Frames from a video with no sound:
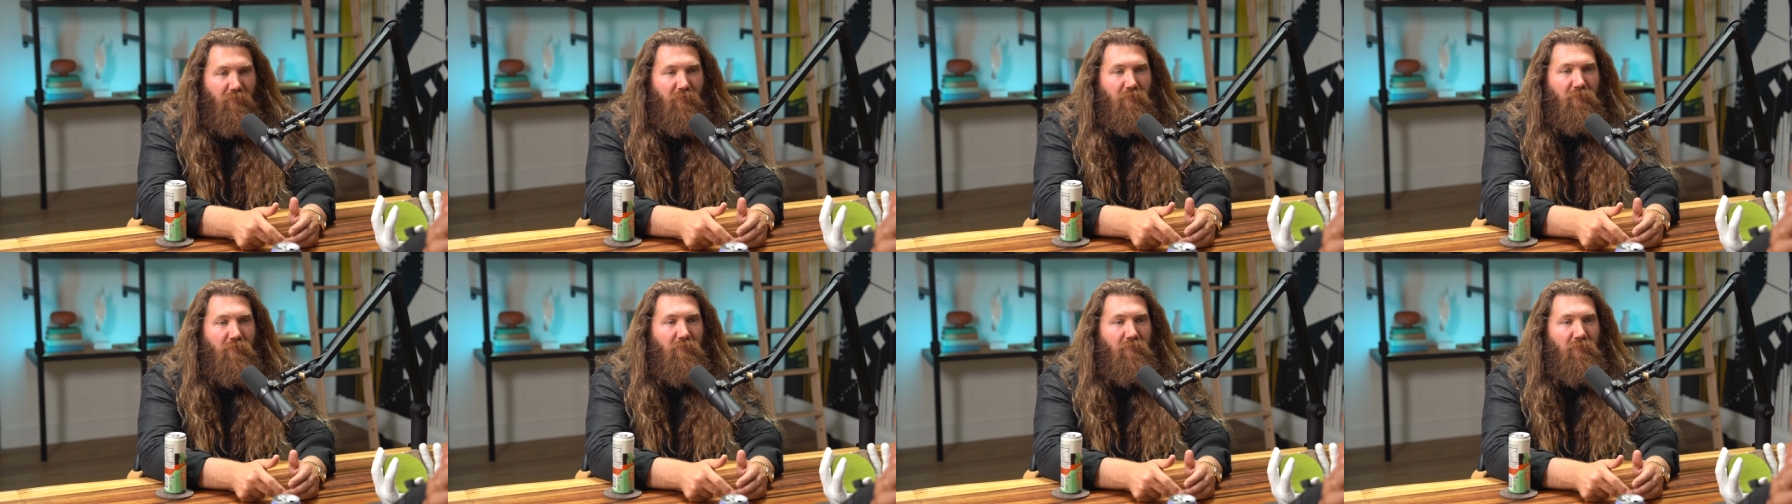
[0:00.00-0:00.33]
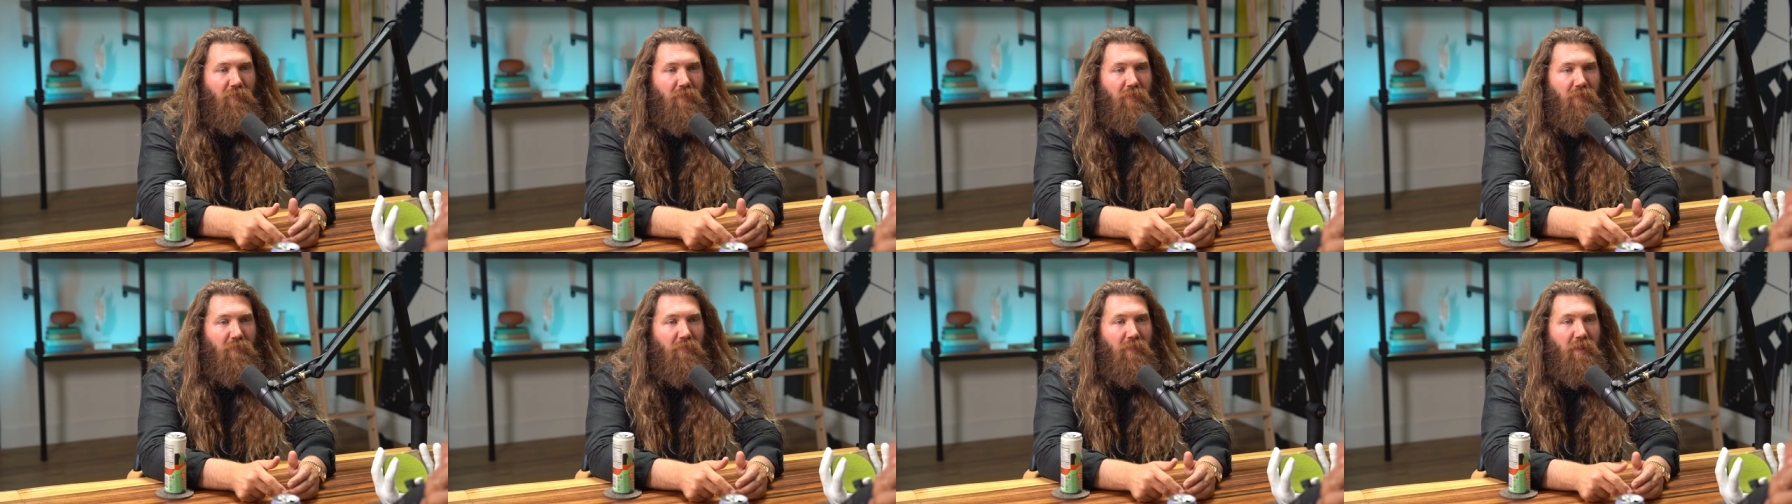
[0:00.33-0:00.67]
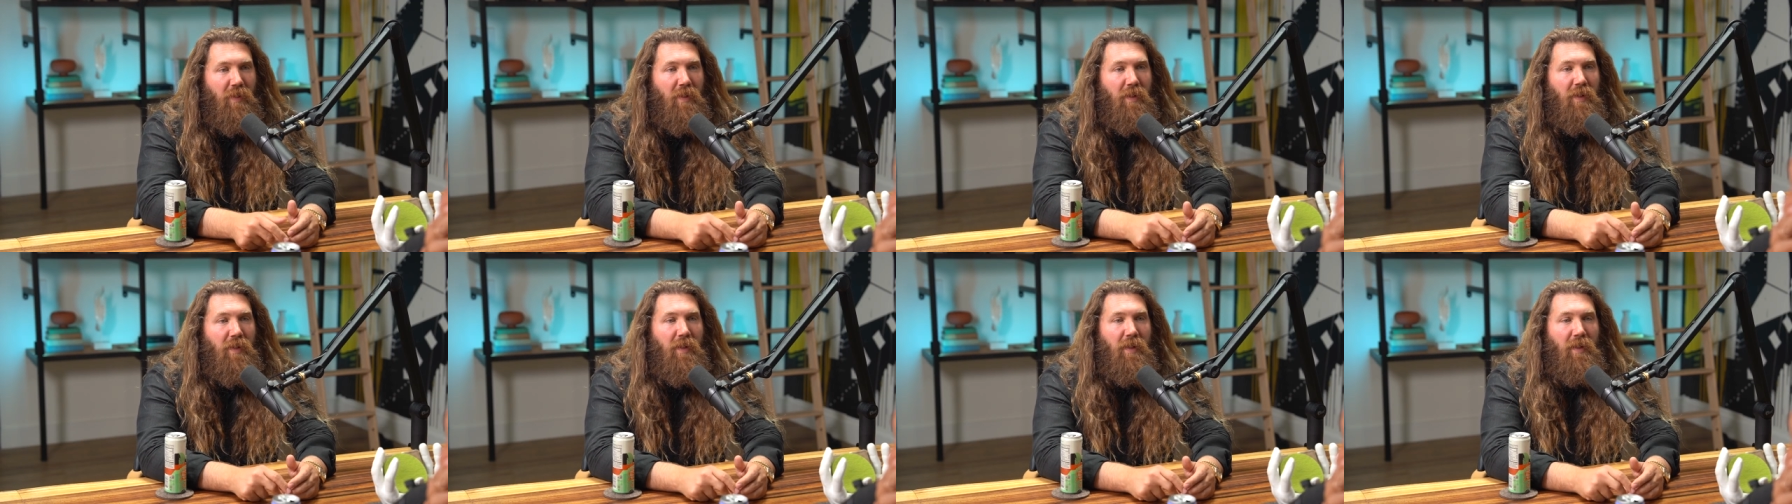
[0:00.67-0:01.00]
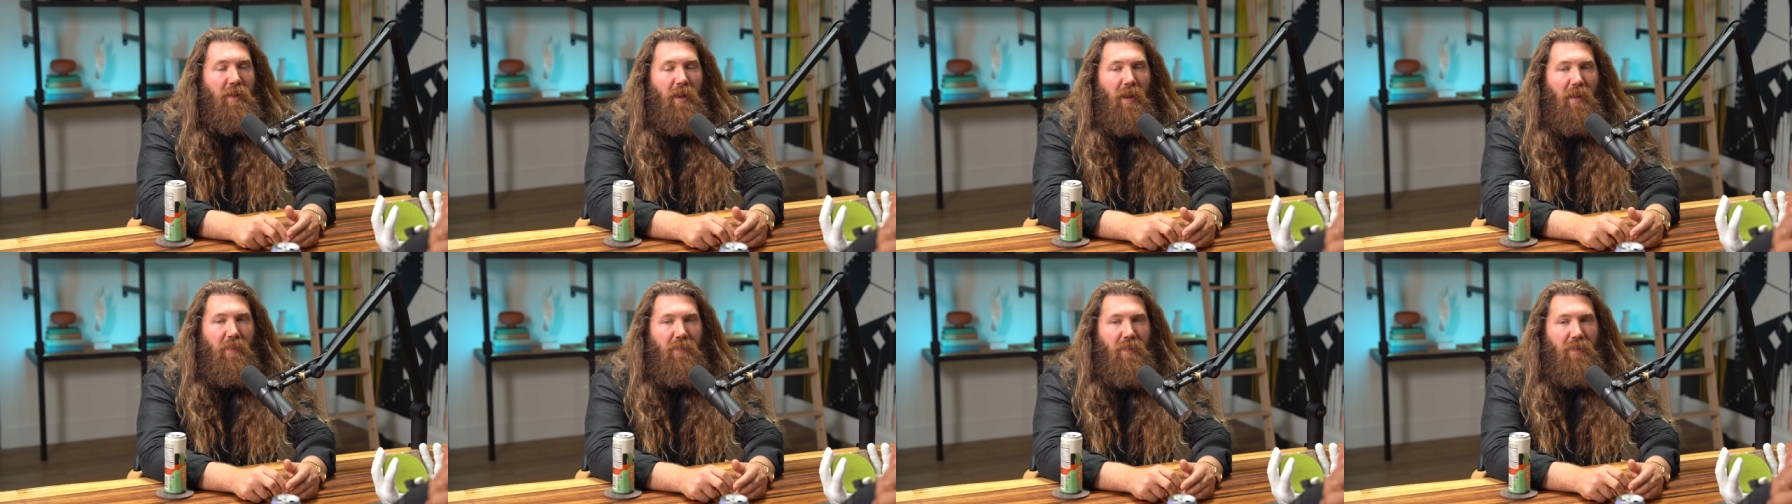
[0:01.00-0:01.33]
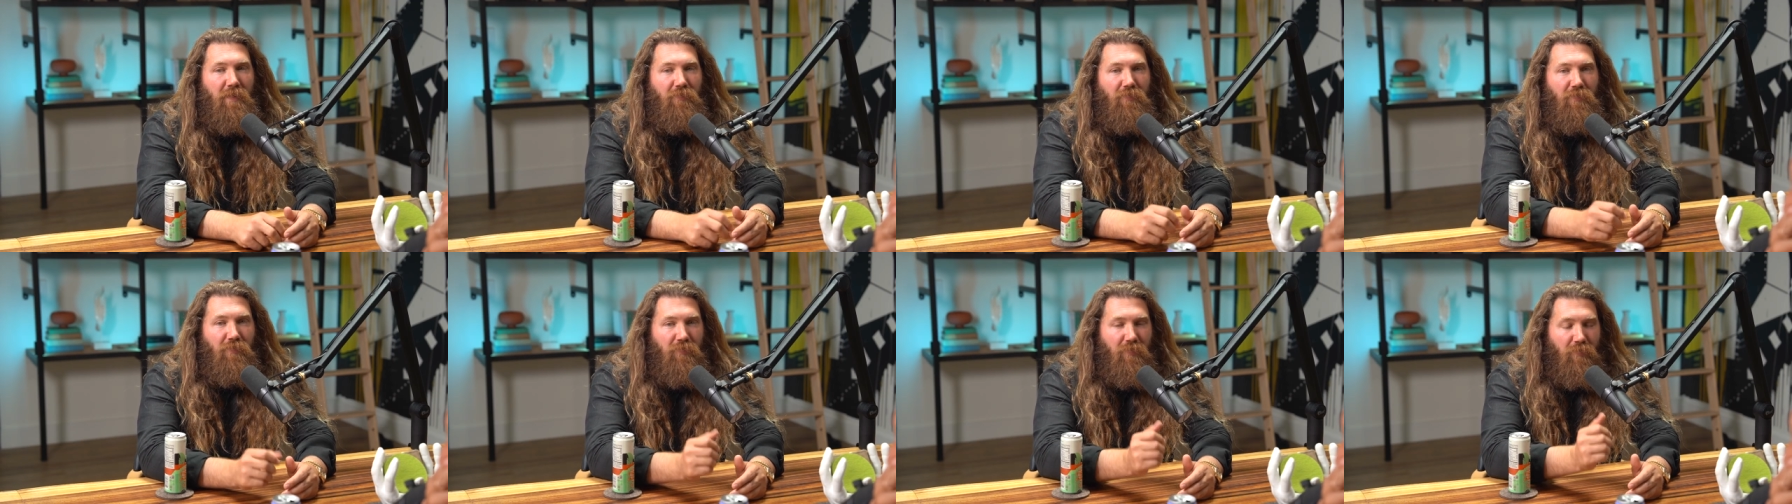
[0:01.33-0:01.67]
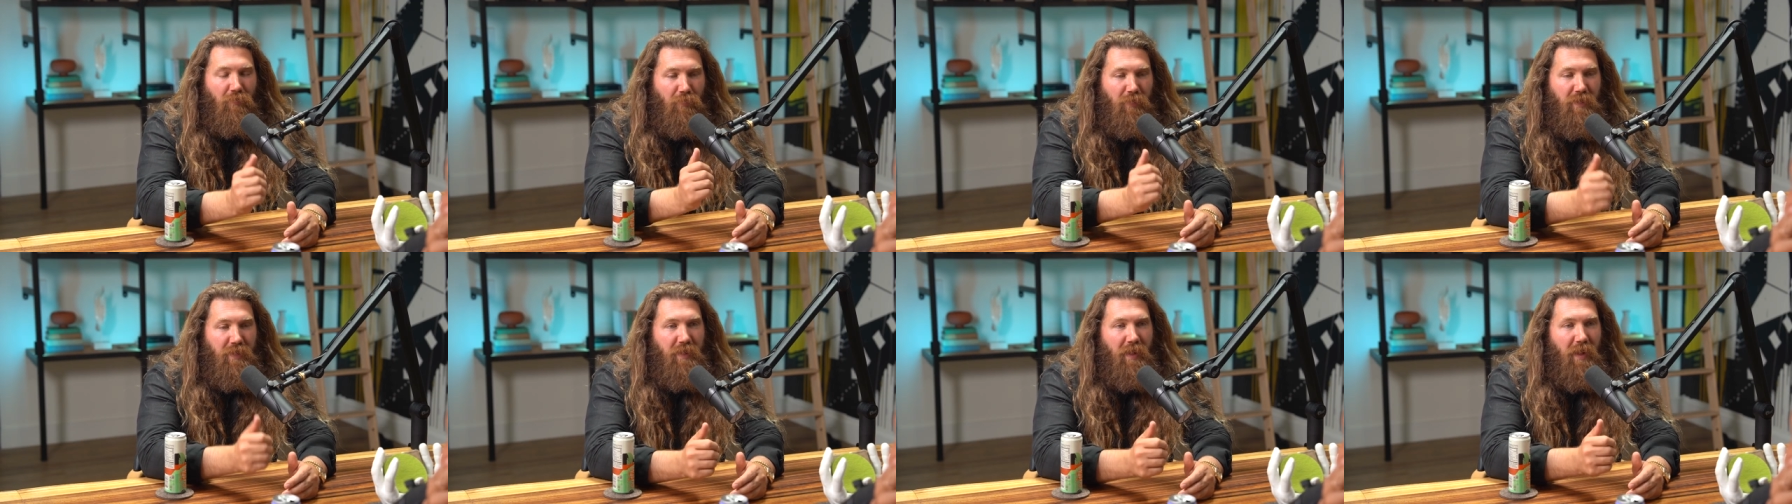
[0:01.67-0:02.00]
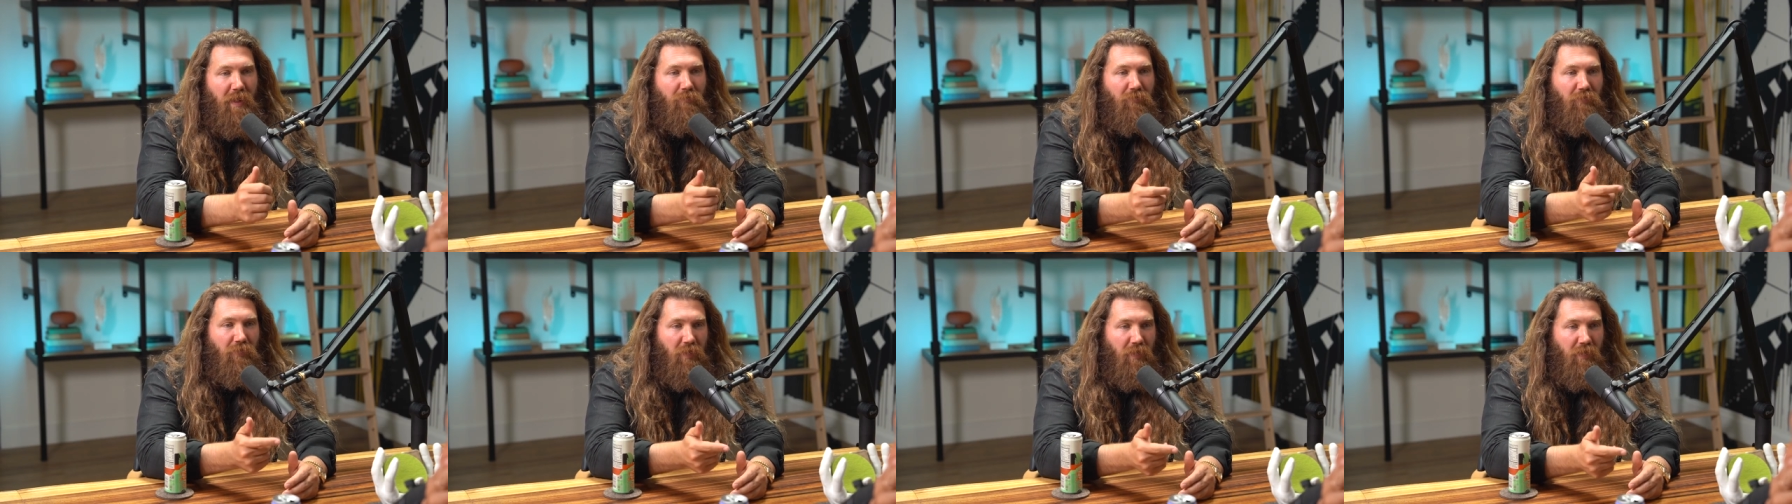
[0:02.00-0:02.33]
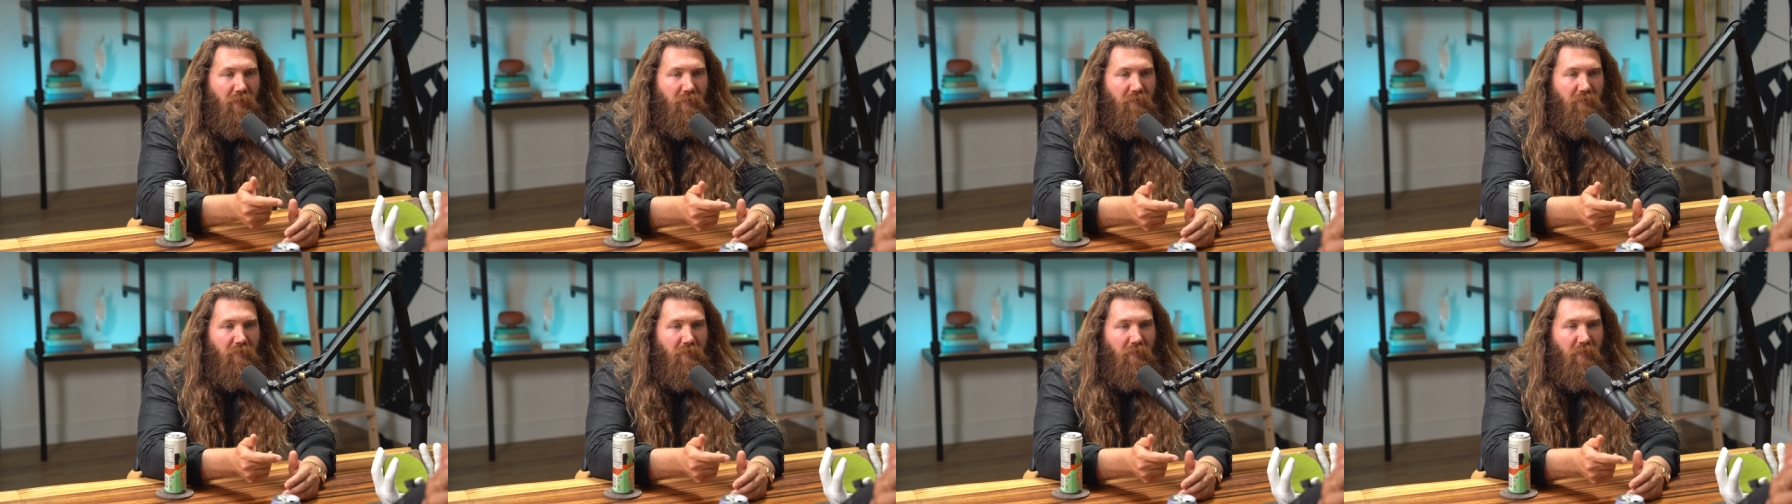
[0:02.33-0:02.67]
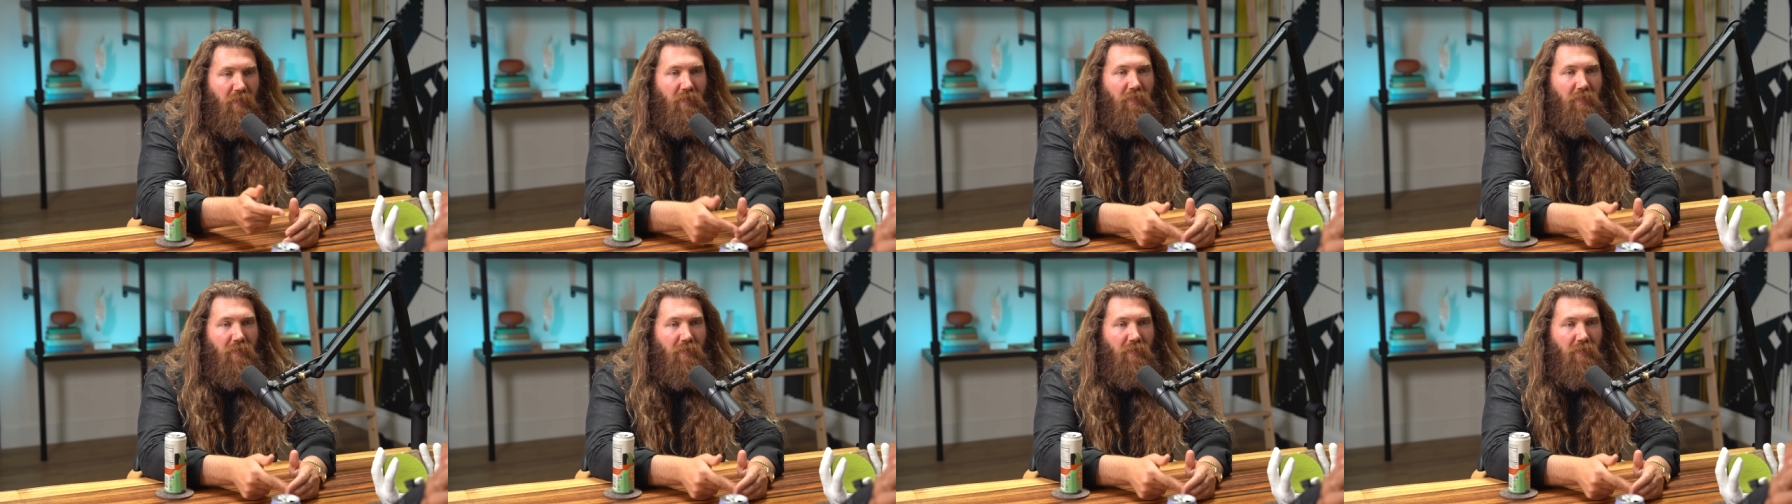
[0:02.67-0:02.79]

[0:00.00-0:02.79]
Francisco, and then just a recap for Huntington.